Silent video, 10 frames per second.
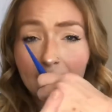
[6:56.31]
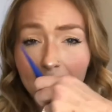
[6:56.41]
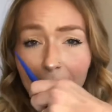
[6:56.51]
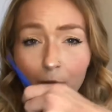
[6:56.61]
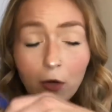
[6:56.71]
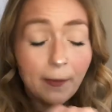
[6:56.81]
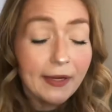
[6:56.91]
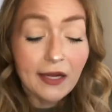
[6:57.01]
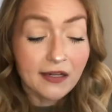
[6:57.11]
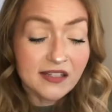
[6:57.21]
Like I'm rubbing it
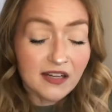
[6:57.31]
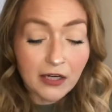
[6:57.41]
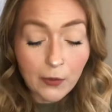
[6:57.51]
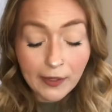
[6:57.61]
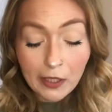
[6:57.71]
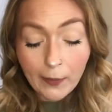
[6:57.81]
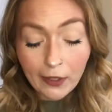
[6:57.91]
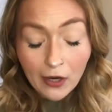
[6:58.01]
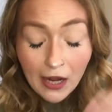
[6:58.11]
and it's not going anywhere.